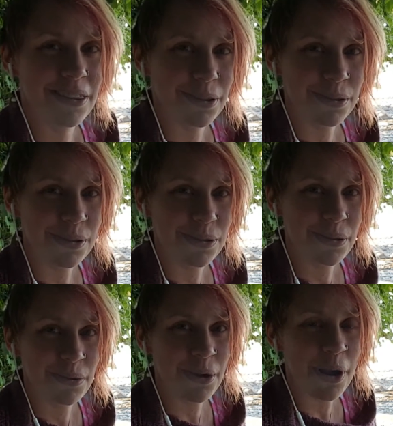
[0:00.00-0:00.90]
There's
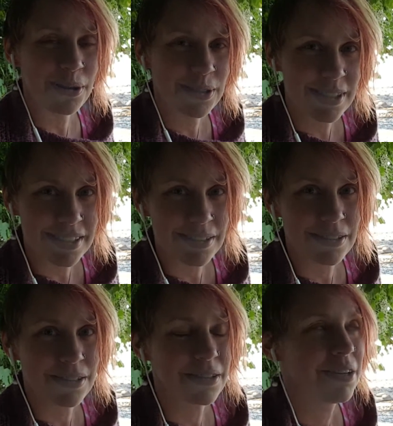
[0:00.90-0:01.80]
rocks
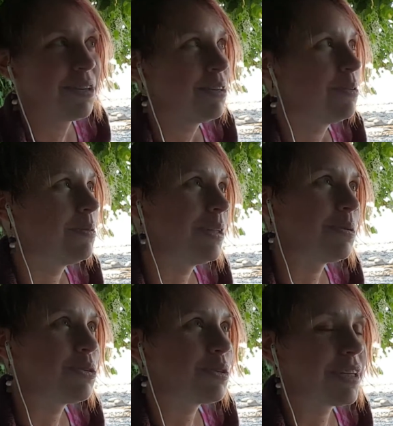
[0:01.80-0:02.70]
and
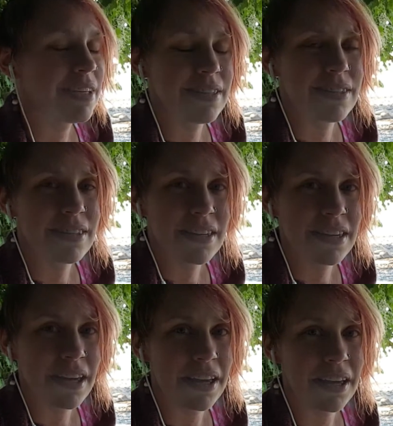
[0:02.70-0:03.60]
willow trees
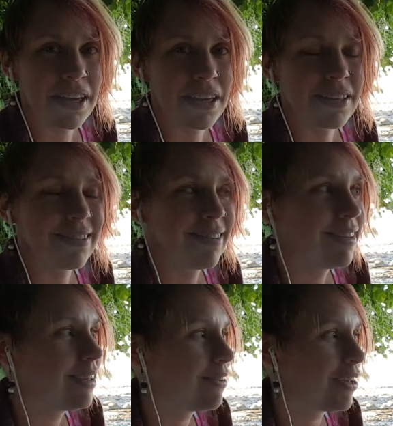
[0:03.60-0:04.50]

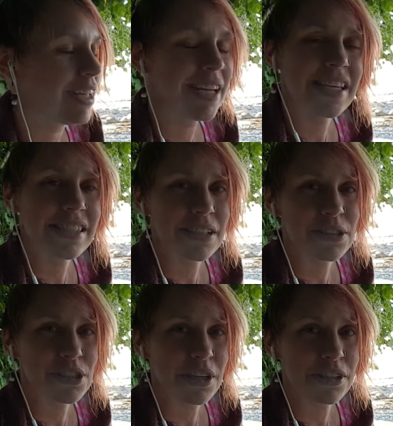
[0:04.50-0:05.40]
giving a nice little
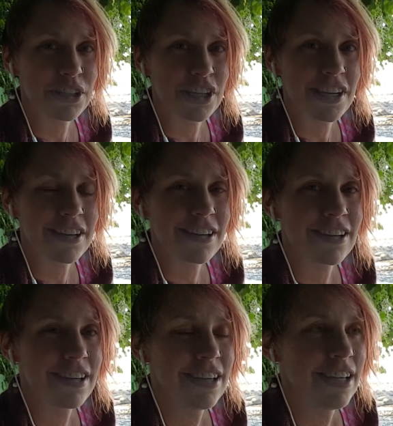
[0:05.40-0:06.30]
shelter here,
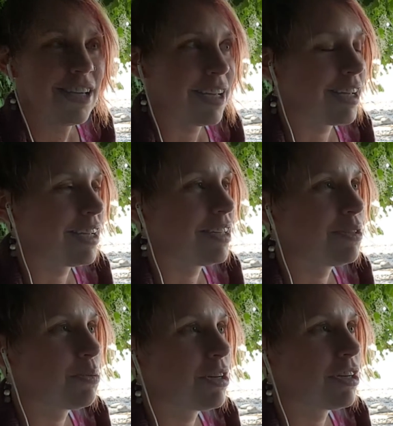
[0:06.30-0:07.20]

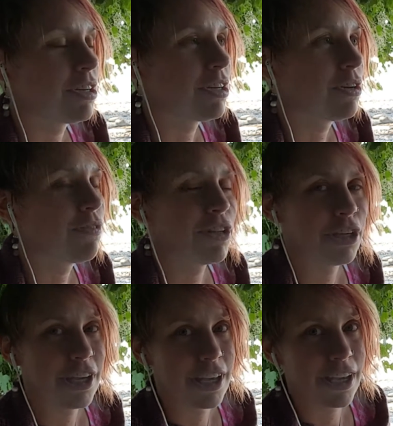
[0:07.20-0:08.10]
and we're
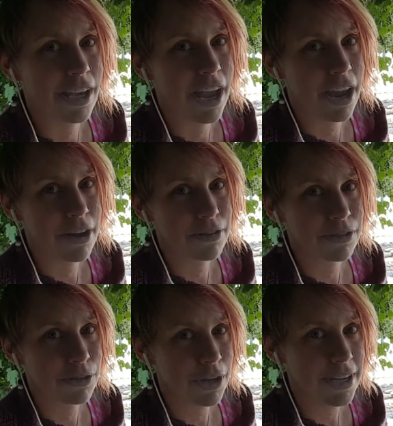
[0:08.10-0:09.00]
overlooking Harrow
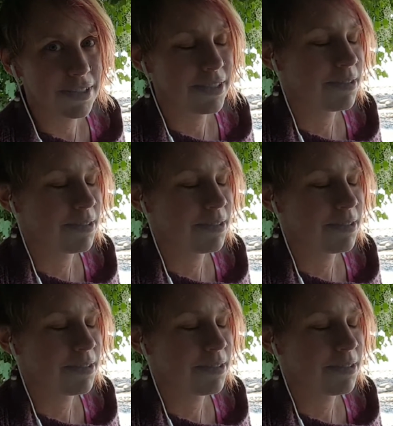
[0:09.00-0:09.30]
Strait.